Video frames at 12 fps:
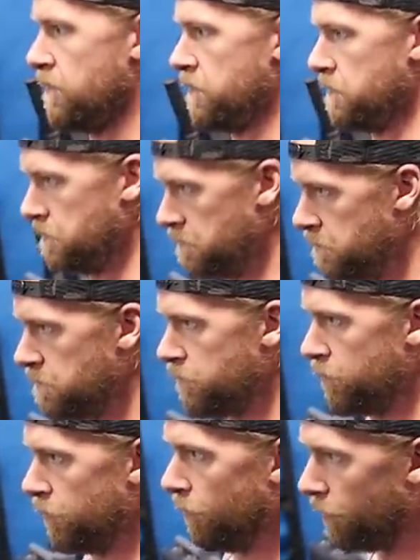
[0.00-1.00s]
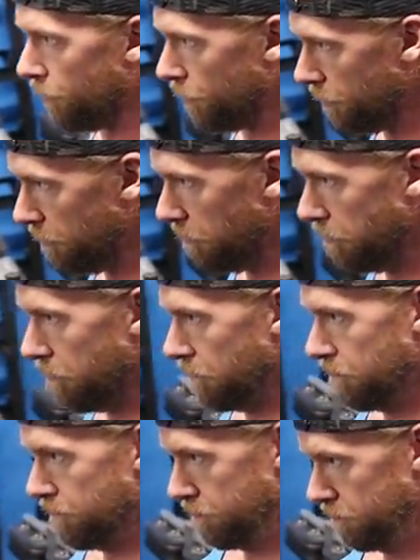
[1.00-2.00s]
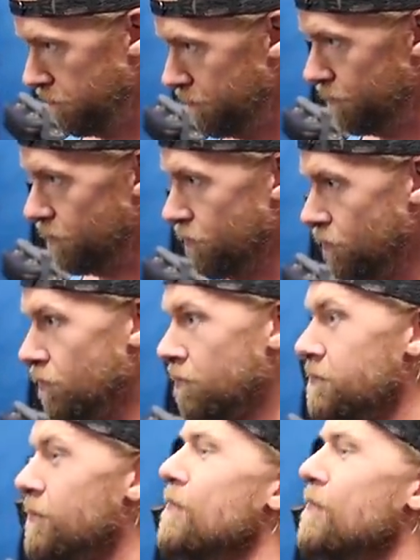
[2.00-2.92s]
after a workout. We've gained over an inch in